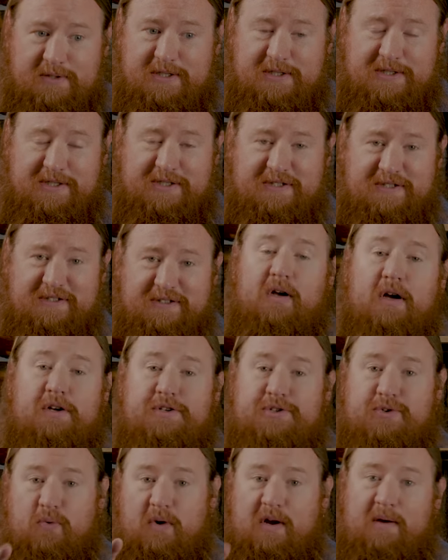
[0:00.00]
just a
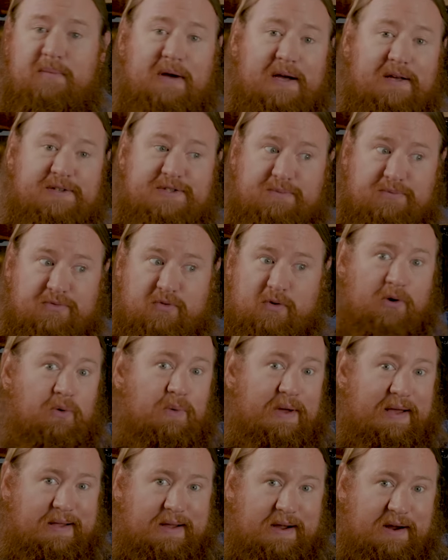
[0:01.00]
story about some
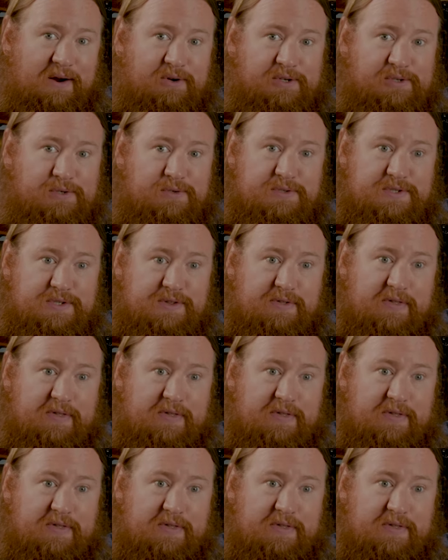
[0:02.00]
throwaway characters